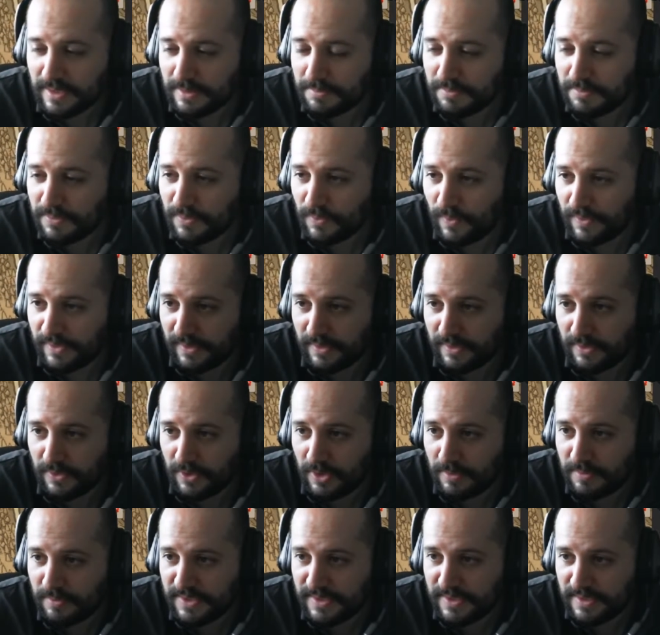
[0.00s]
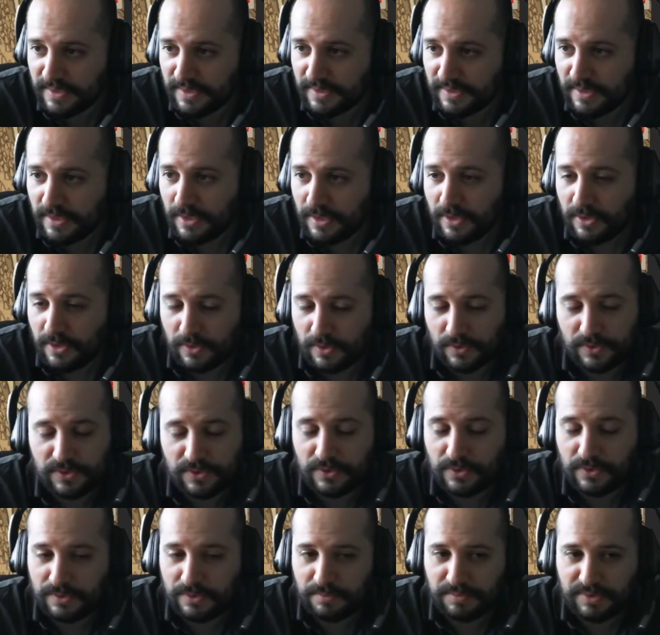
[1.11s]
up within the combat scene looks
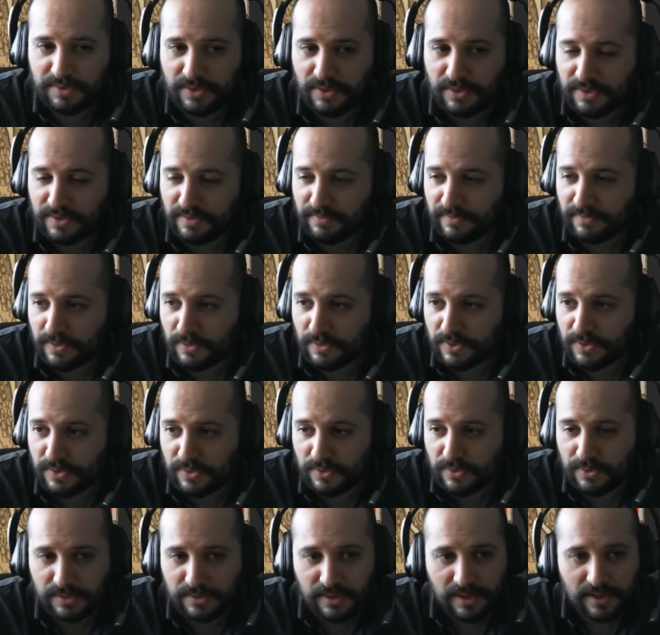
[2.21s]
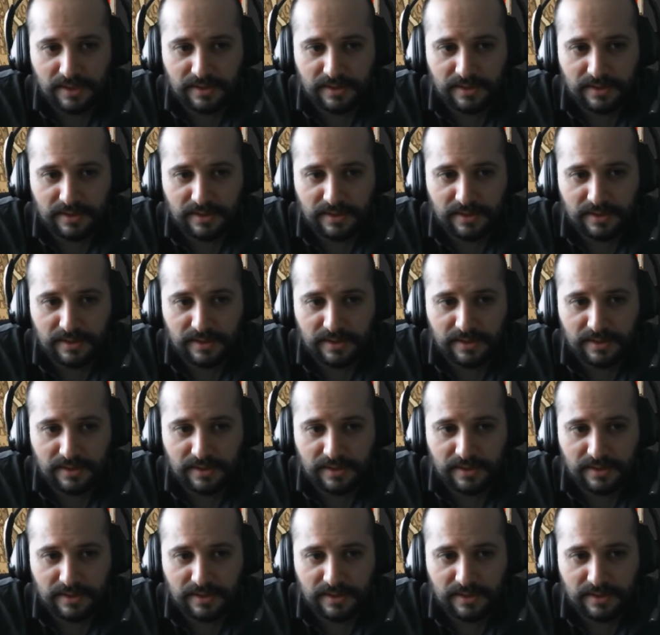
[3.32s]
good, because if it looks good,